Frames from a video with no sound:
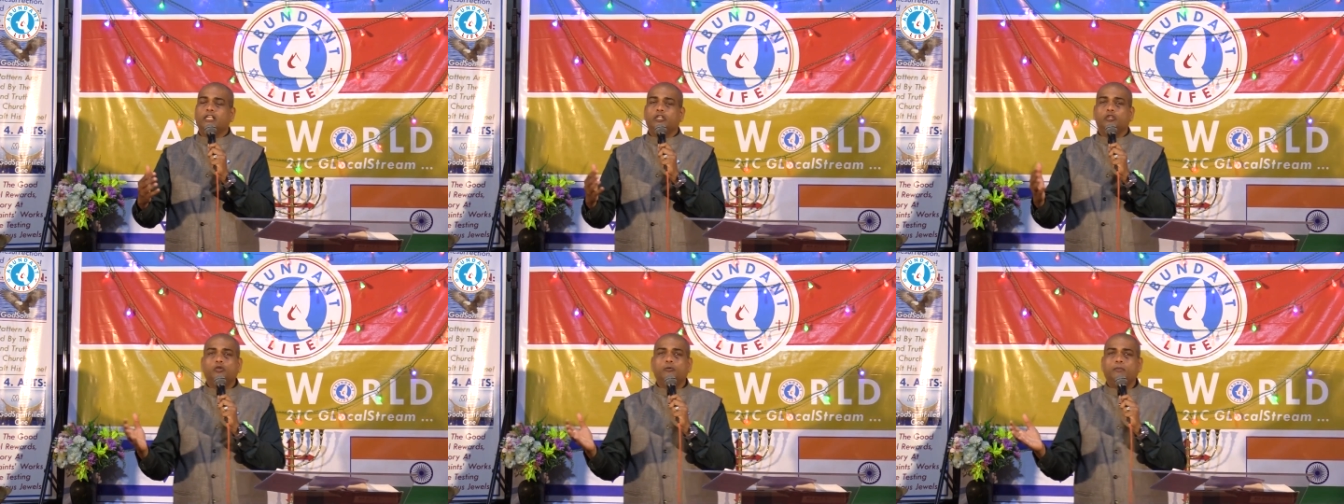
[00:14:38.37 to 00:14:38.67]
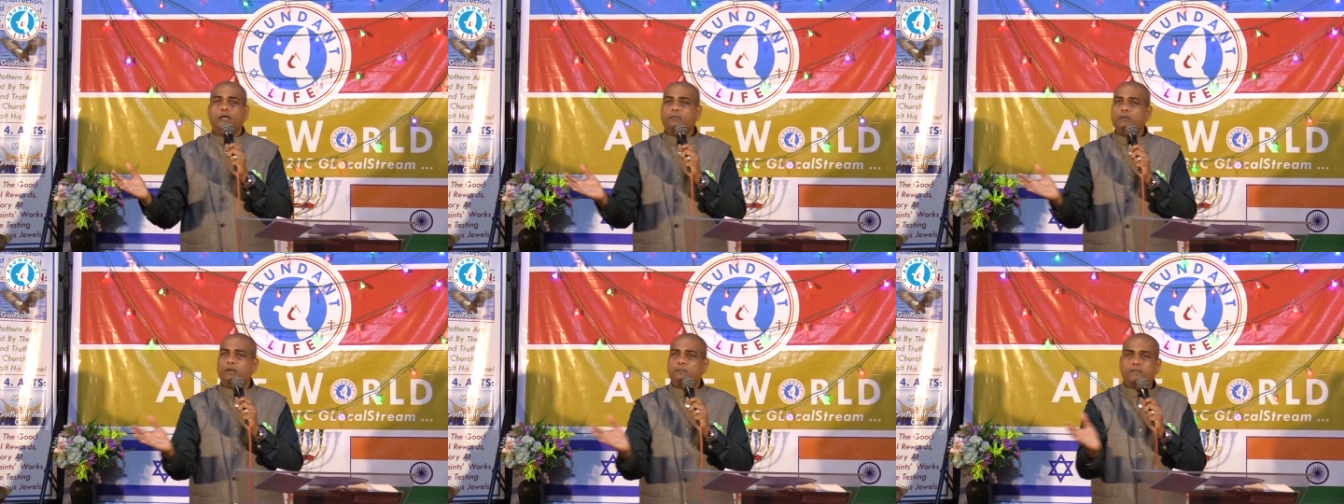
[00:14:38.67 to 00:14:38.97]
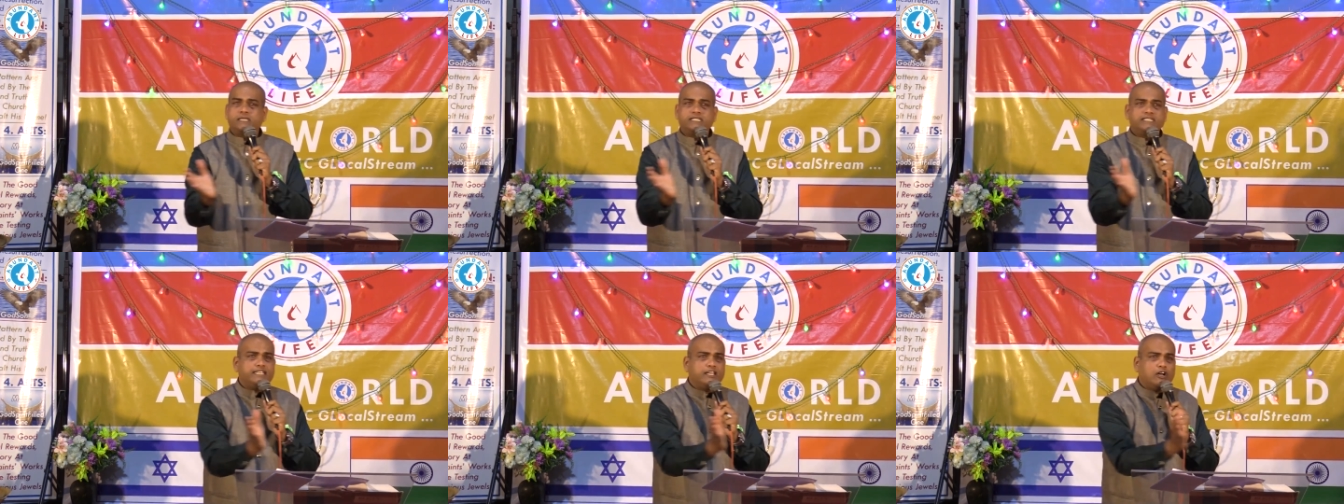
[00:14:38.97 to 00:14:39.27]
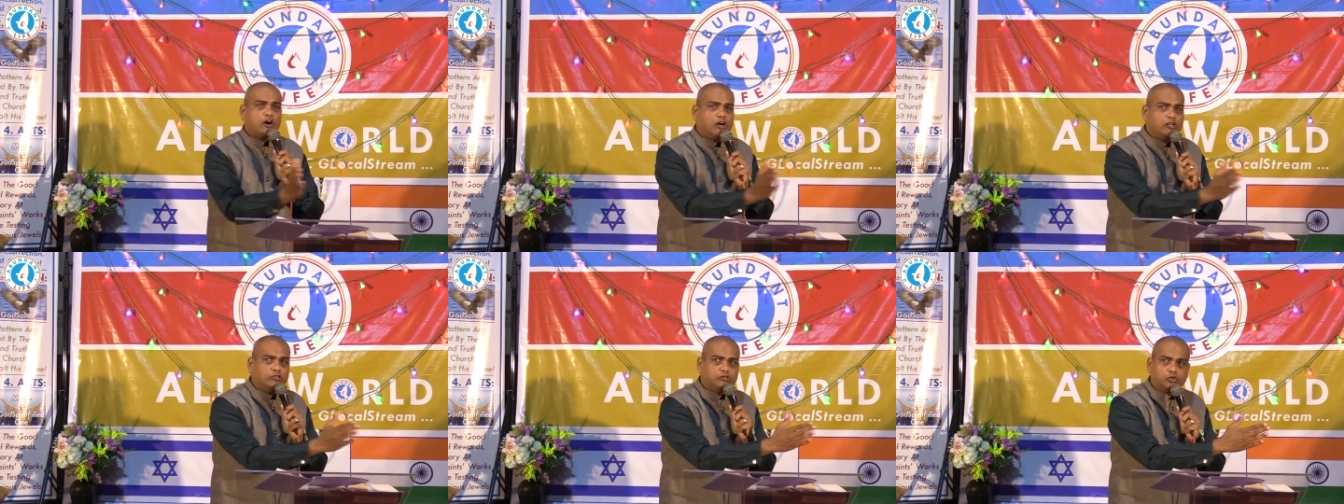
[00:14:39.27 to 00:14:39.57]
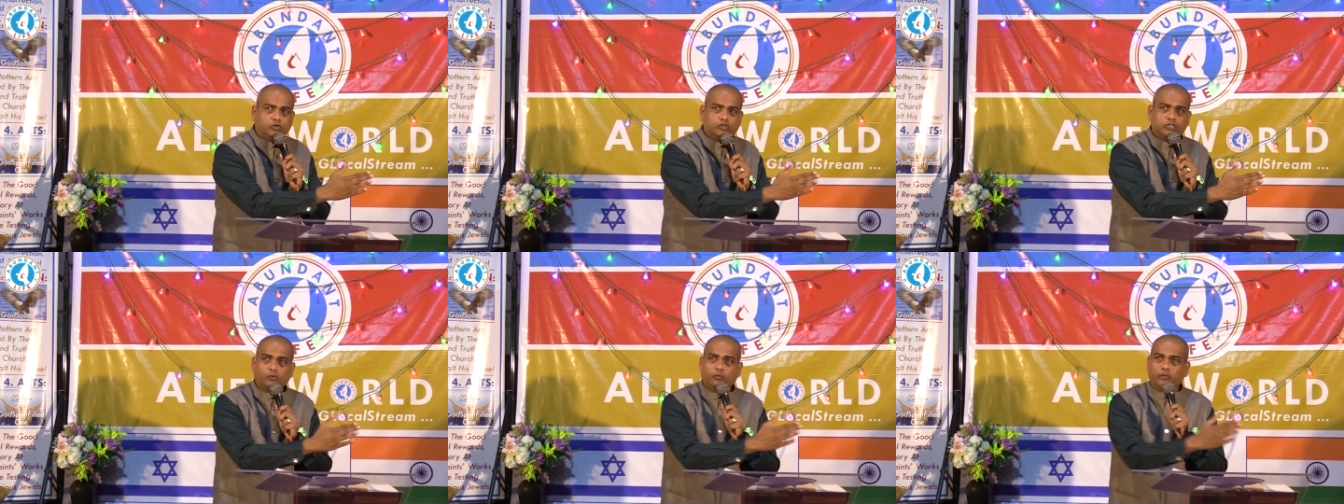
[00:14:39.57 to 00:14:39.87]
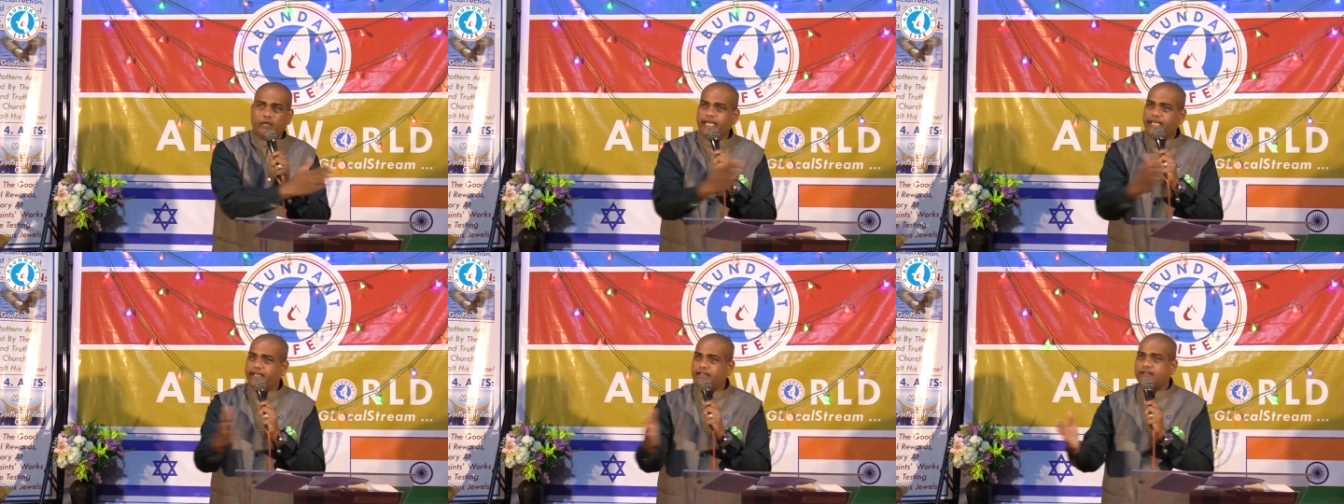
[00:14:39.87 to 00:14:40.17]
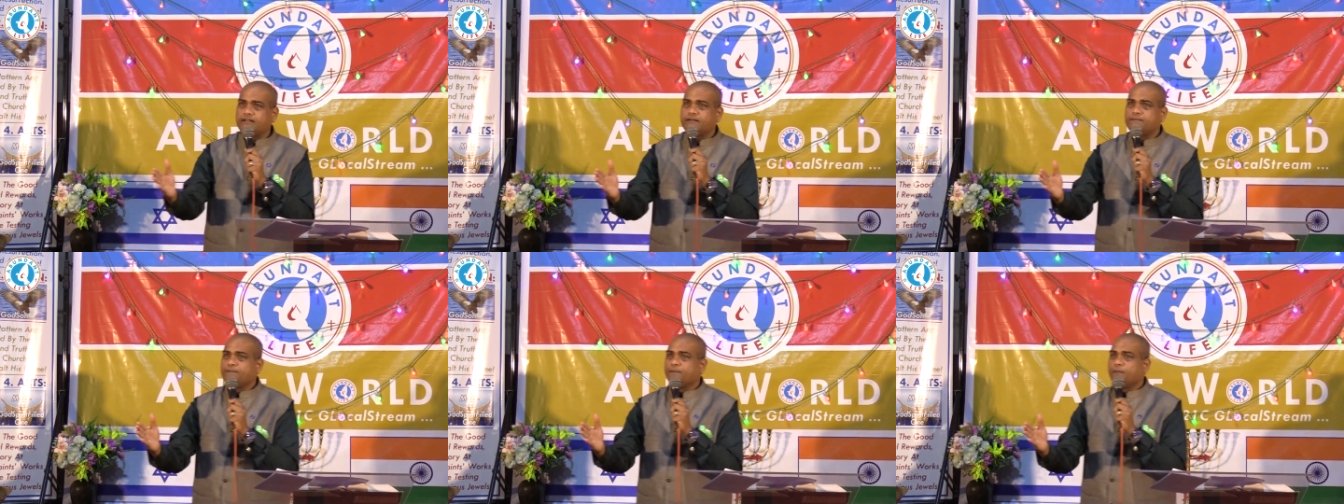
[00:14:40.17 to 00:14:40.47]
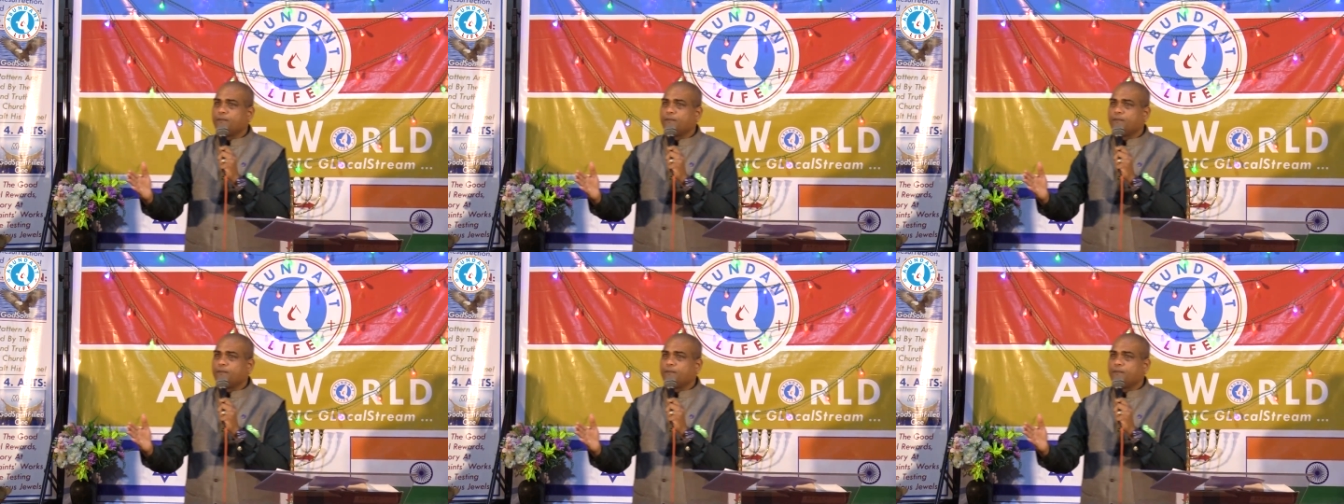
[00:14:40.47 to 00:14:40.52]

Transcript: You may be busy all through the week.